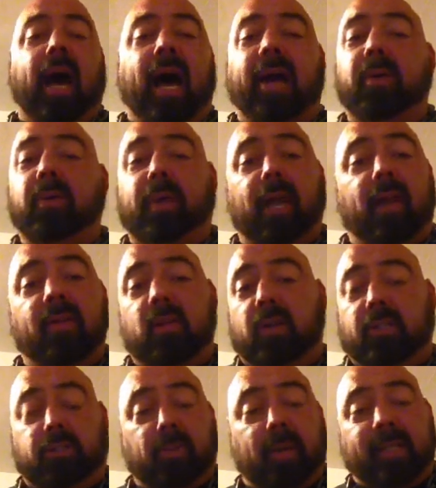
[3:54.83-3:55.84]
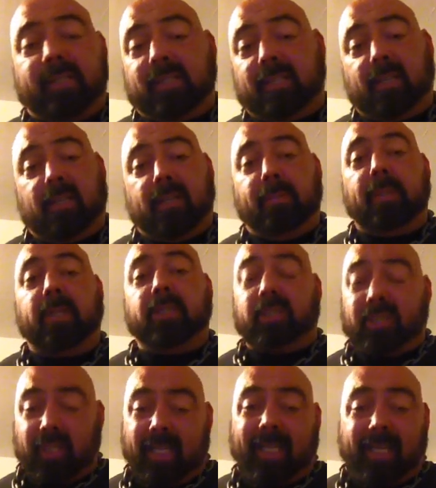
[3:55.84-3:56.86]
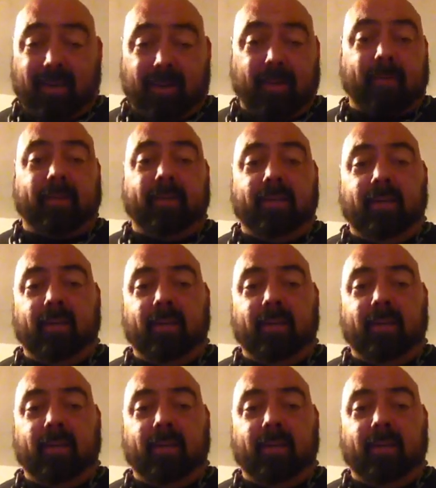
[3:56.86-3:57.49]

I don't care that you can squat 600, because you're going to get hurt.